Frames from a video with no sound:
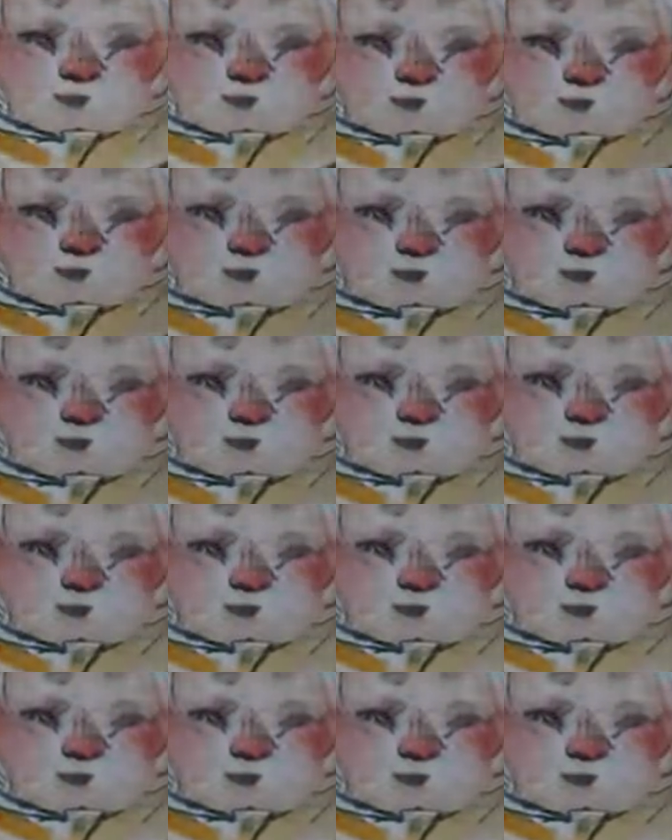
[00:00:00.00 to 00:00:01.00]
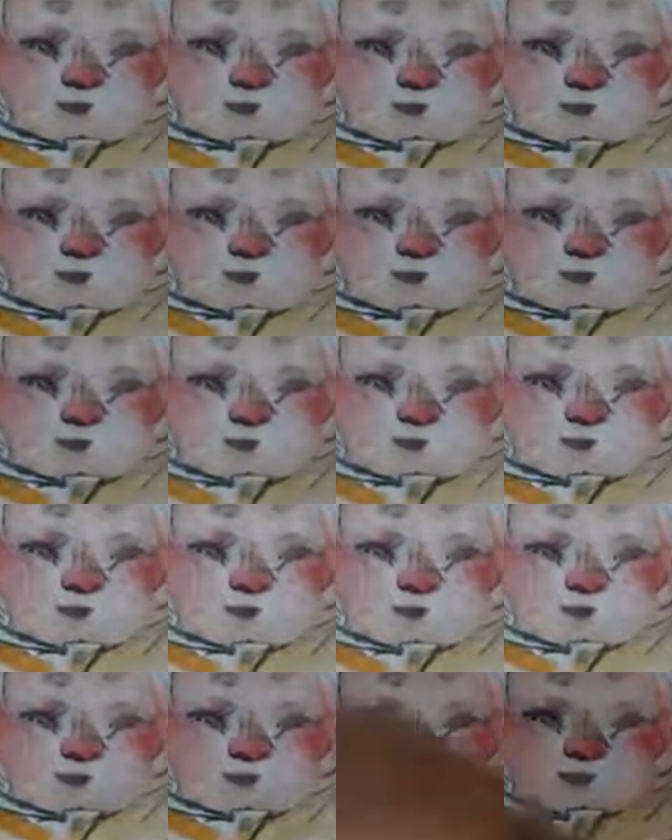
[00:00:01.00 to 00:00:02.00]

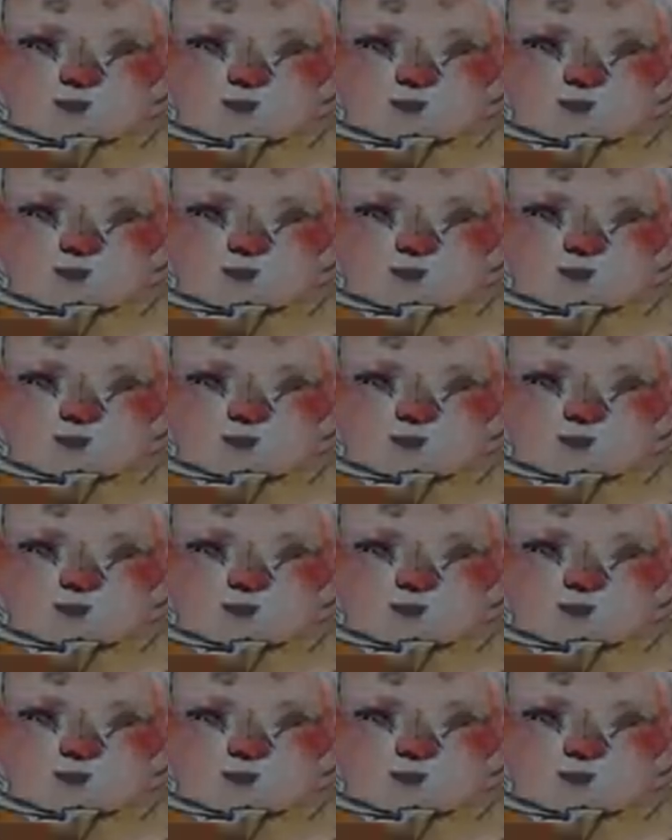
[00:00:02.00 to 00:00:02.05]
(no one is talking)